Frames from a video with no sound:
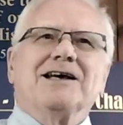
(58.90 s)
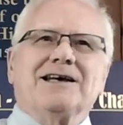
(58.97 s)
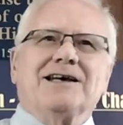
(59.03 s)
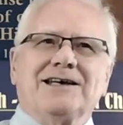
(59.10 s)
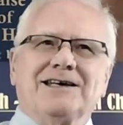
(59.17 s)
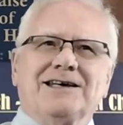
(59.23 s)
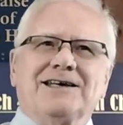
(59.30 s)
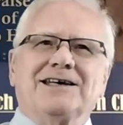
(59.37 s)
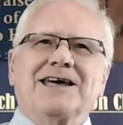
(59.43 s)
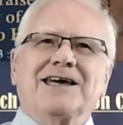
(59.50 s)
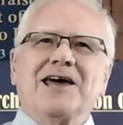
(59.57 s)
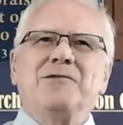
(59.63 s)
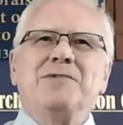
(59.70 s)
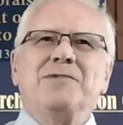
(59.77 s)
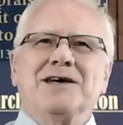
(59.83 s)
He
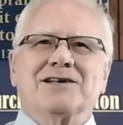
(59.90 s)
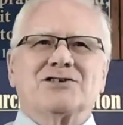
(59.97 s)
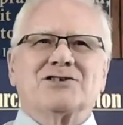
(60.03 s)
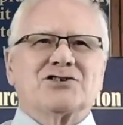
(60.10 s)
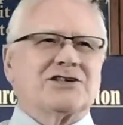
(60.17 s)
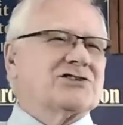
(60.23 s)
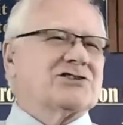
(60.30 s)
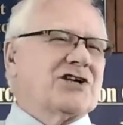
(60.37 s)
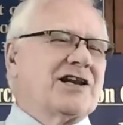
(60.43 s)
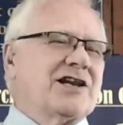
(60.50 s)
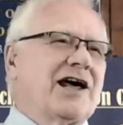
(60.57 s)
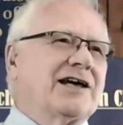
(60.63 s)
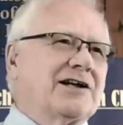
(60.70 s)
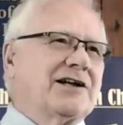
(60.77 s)
came here in 69,